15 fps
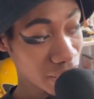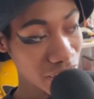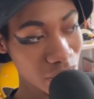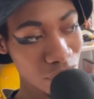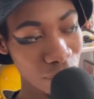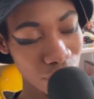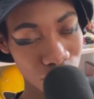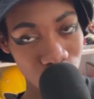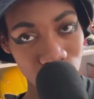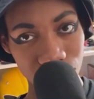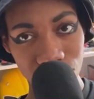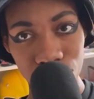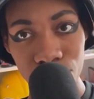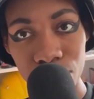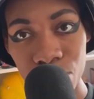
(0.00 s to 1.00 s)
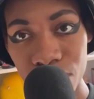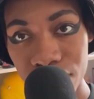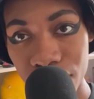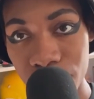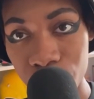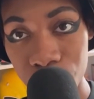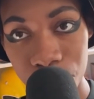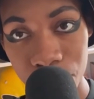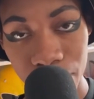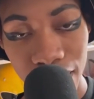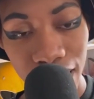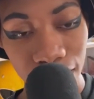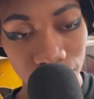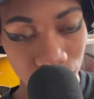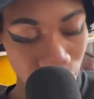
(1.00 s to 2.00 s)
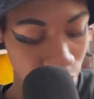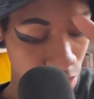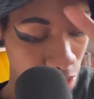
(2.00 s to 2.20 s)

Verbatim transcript: you for going through memory lane with me. I haven't looked